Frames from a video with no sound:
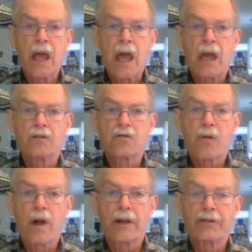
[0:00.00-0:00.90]
and
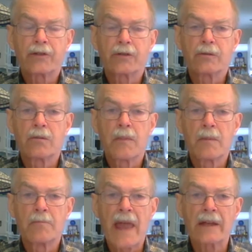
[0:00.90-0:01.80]
tries to
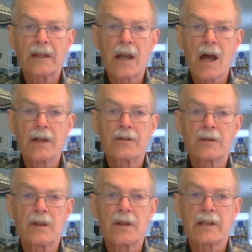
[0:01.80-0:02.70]
hand it on to
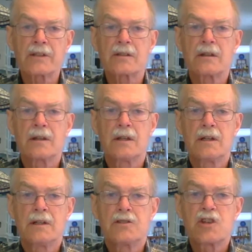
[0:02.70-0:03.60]
the next
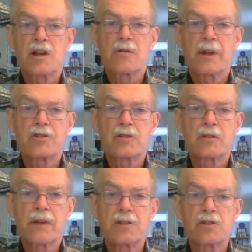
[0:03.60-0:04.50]
generation
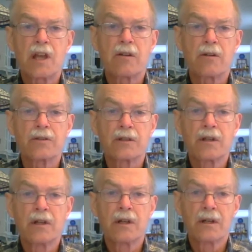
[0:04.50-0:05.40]
of educators.
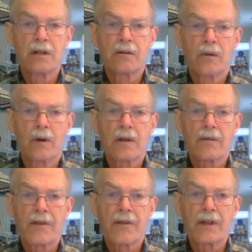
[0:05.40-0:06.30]
One of
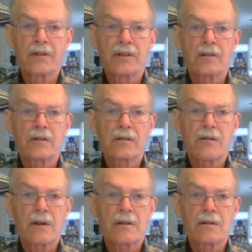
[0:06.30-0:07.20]
the things that's
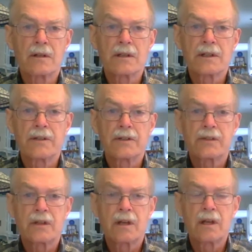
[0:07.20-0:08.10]
critical is
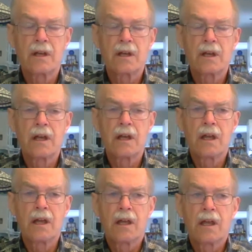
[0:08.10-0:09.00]

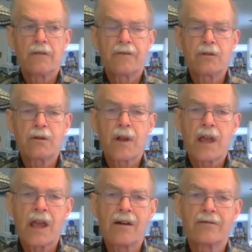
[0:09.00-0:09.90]
if you don't
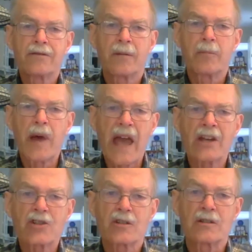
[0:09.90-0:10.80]
have
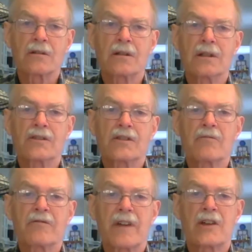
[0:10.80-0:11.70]
passion in
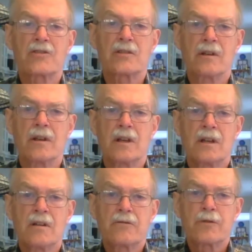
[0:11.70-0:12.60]
some fashion
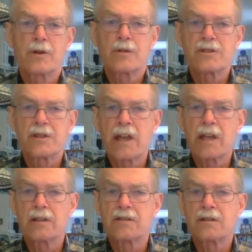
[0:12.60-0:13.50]
for your
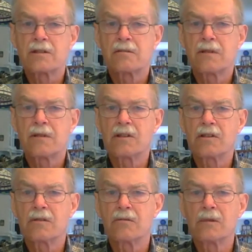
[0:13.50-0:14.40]
science that
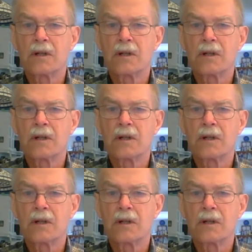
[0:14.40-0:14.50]
you